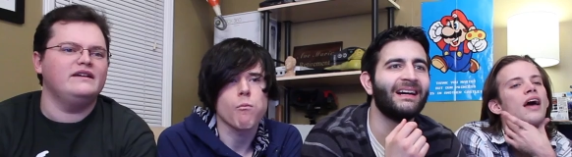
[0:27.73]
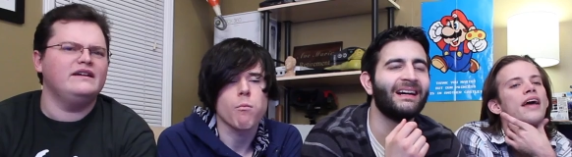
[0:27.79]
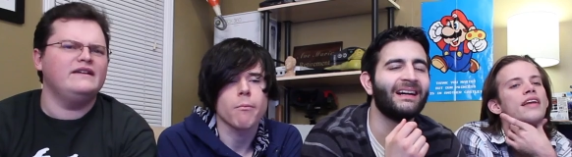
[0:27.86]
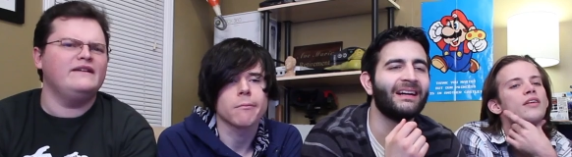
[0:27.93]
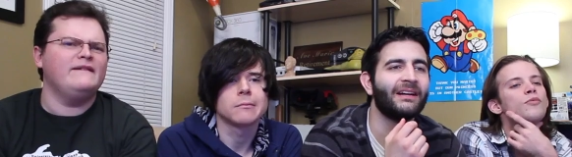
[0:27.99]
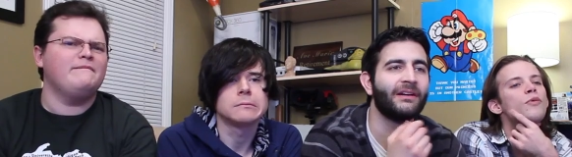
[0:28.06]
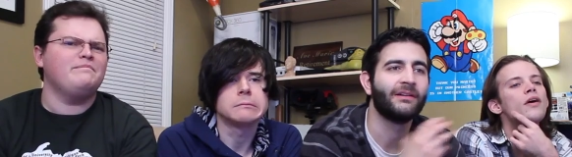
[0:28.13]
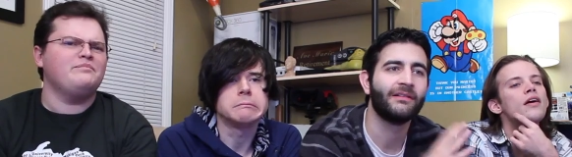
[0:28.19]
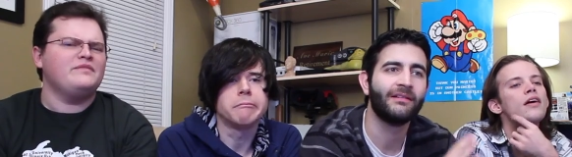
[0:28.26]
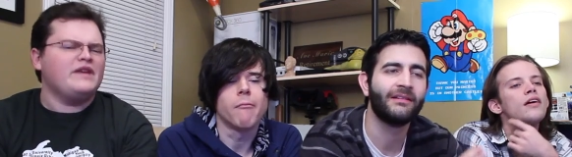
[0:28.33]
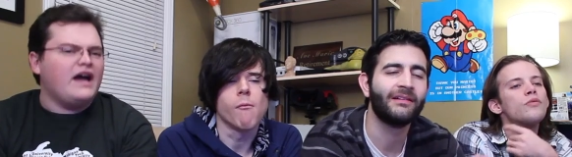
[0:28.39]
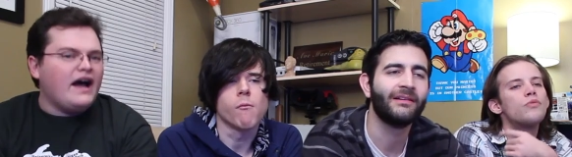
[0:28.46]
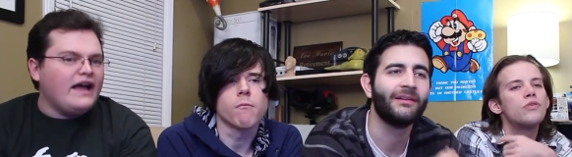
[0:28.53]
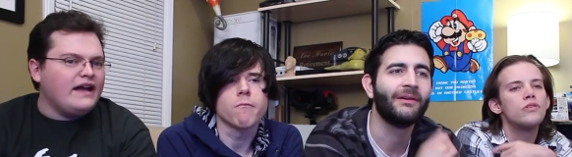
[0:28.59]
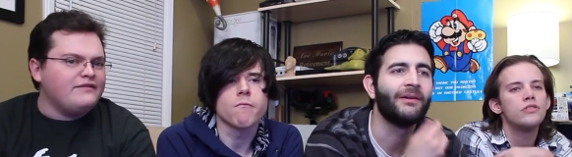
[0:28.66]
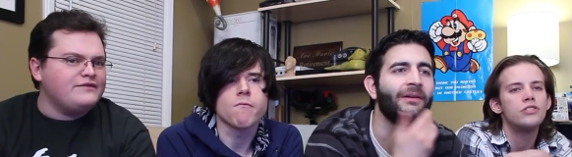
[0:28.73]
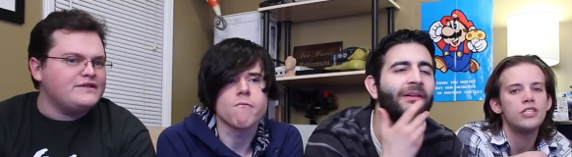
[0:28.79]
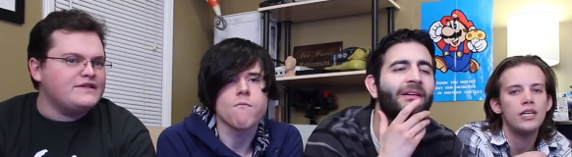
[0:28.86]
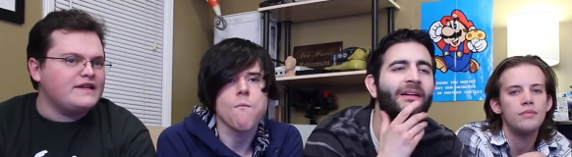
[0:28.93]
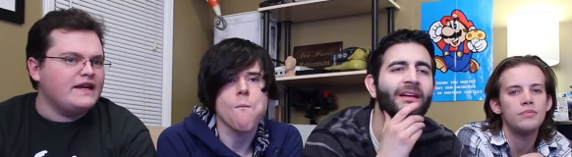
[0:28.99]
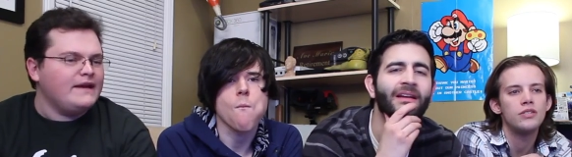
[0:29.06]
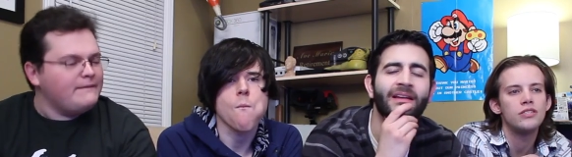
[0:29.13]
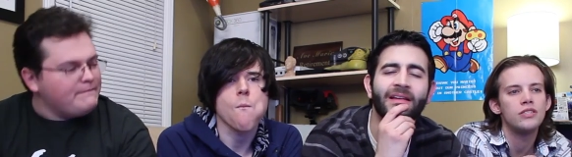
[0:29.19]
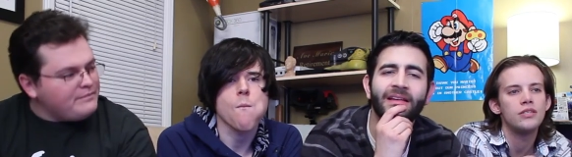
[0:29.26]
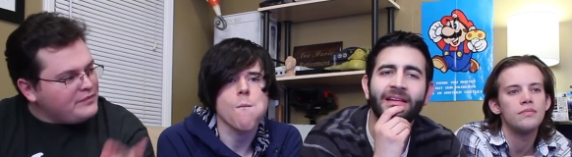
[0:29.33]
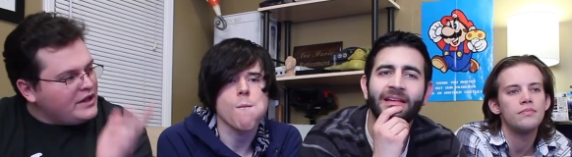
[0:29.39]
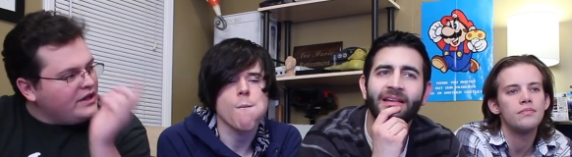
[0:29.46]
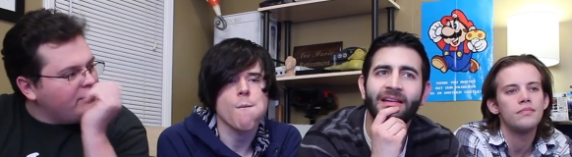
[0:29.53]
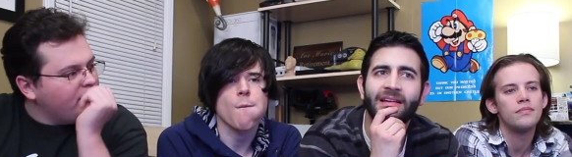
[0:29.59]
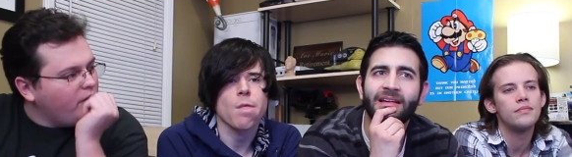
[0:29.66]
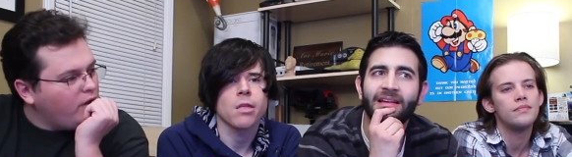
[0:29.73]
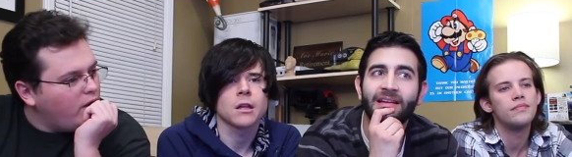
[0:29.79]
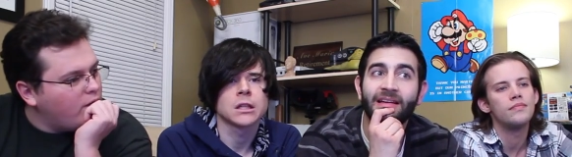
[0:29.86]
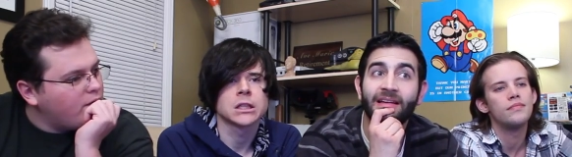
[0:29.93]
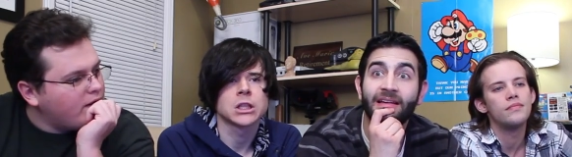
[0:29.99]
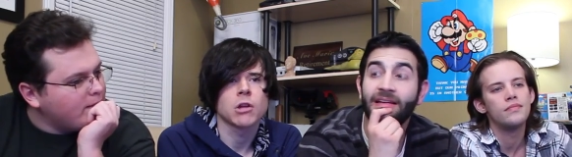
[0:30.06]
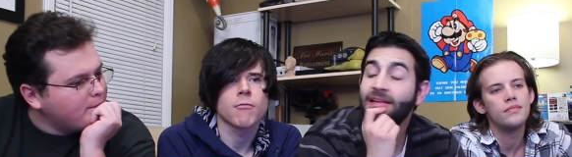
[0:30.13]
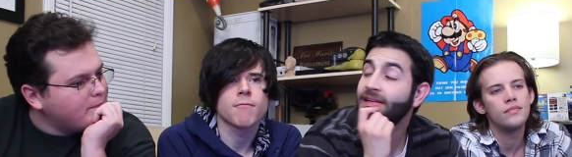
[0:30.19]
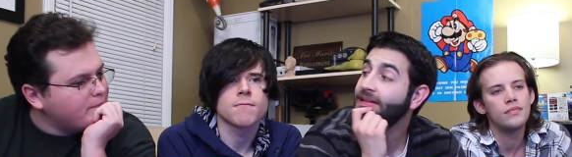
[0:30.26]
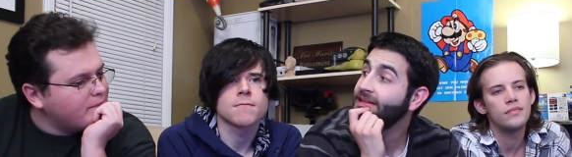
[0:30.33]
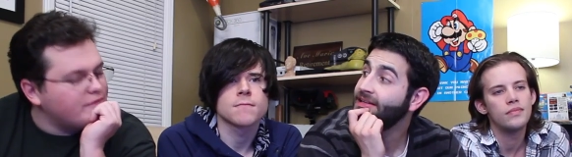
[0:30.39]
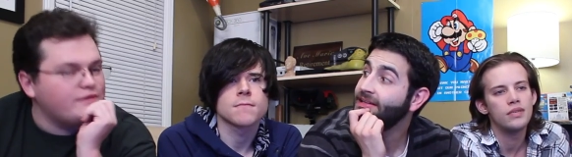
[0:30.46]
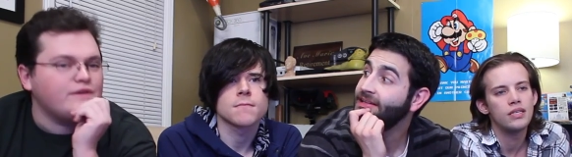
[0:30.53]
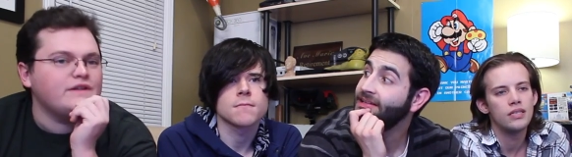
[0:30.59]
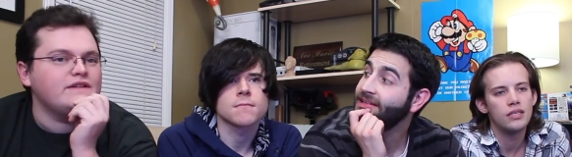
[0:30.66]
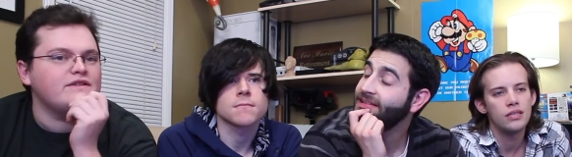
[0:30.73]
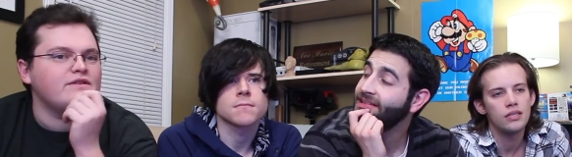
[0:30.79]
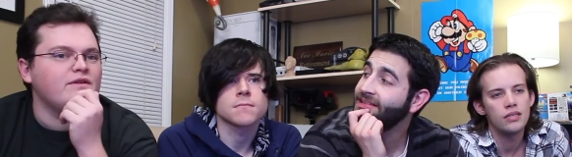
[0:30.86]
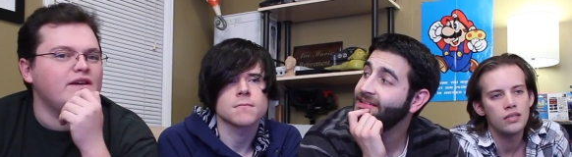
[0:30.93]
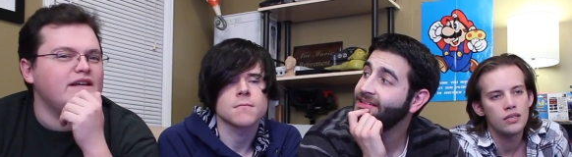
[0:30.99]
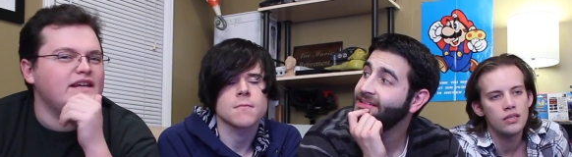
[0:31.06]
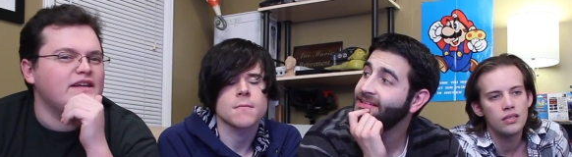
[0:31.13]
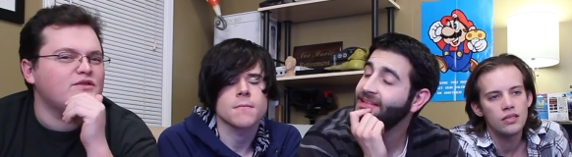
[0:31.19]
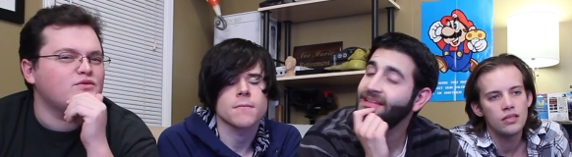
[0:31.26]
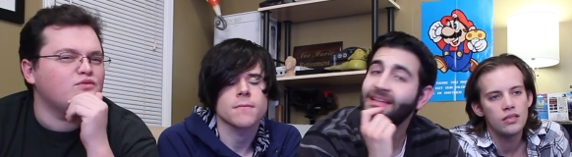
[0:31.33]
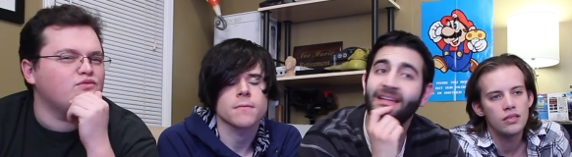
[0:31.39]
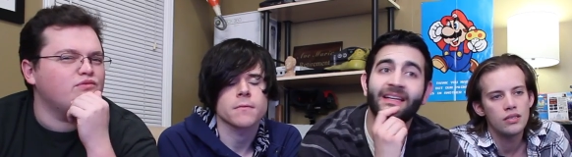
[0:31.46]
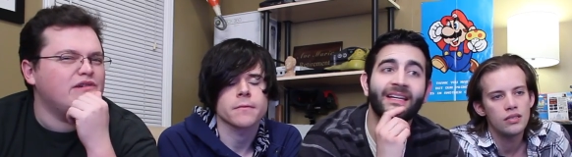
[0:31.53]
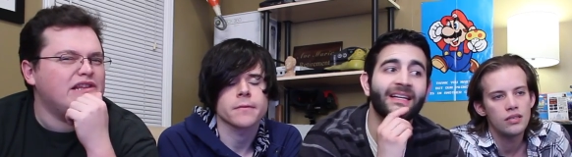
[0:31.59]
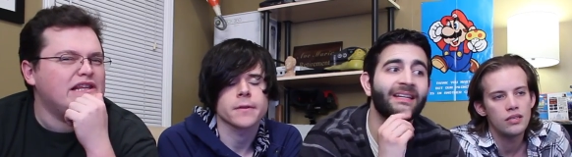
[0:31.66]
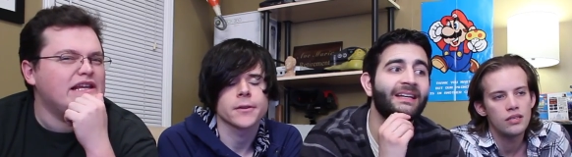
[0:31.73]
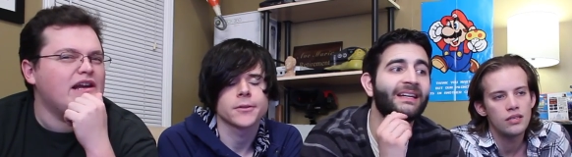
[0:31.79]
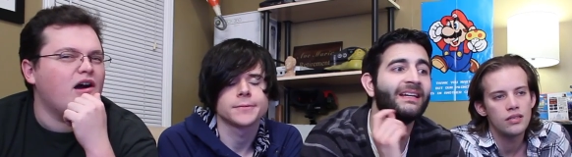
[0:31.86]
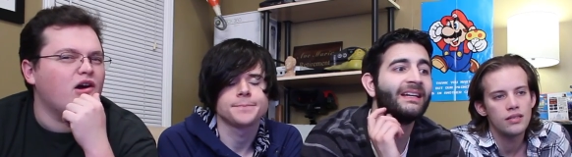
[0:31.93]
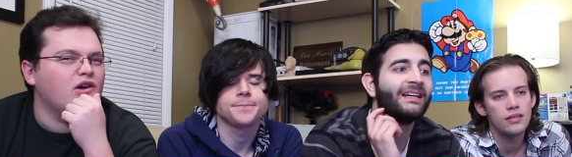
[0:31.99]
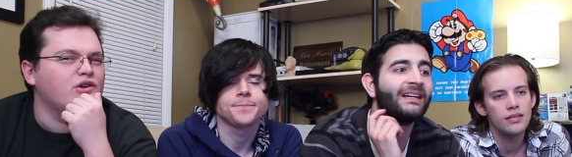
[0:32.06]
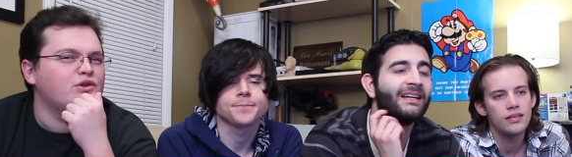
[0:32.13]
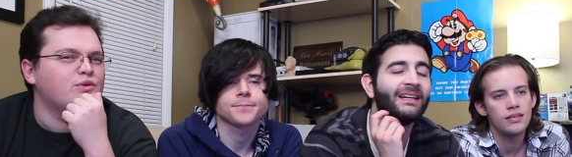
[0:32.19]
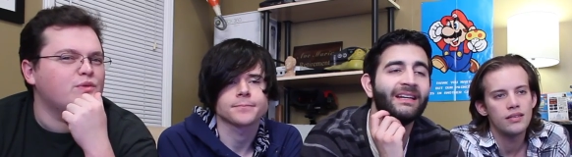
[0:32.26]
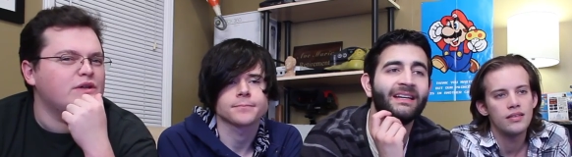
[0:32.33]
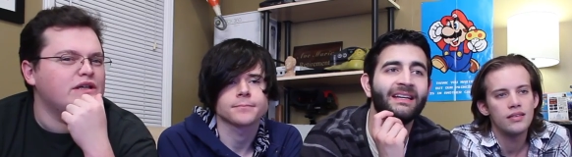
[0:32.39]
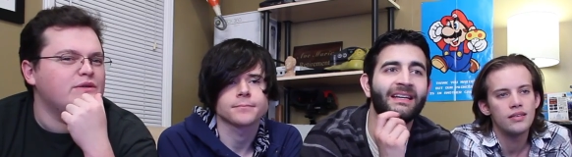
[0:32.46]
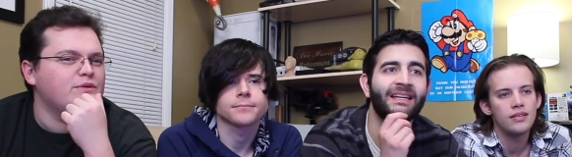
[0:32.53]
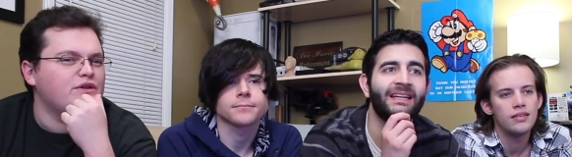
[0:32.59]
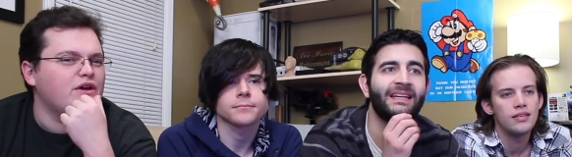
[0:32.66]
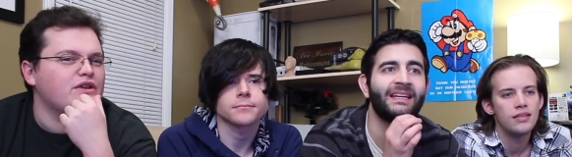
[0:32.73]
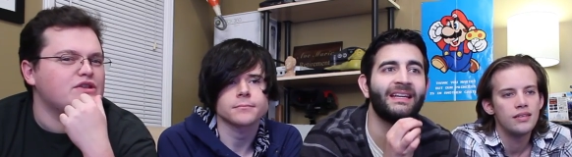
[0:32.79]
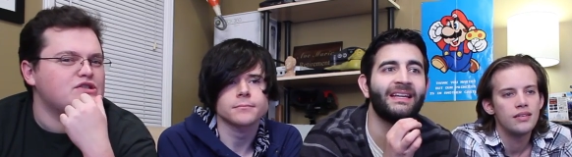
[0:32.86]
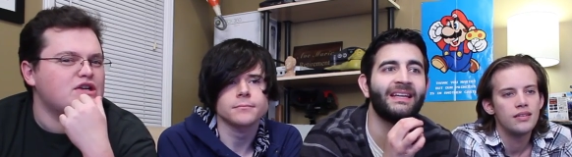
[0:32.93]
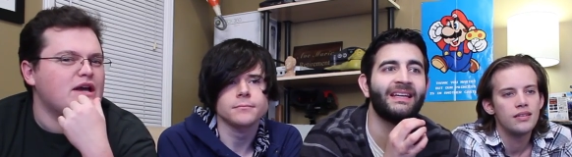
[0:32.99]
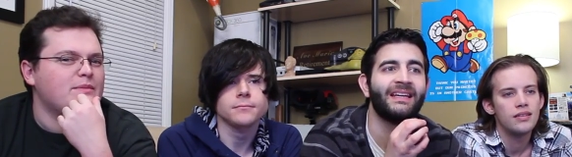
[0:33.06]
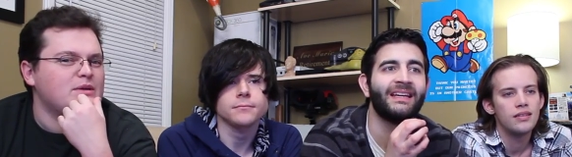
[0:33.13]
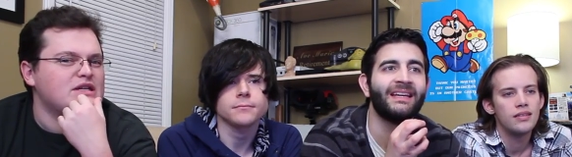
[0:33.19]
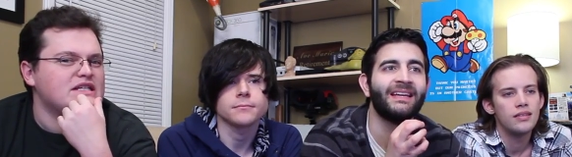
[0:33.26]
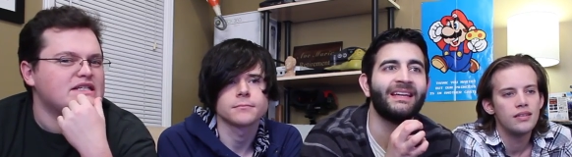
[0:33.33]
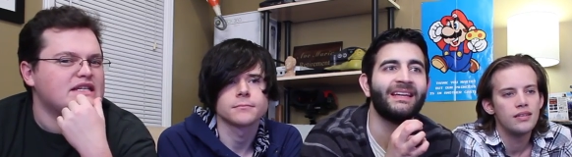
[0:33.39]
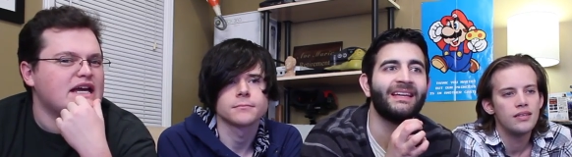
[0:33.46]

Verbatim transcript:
Speaker 1: 91.
Speaker 2: I have to say, the load up for this screen is really hard to read with all the Japanese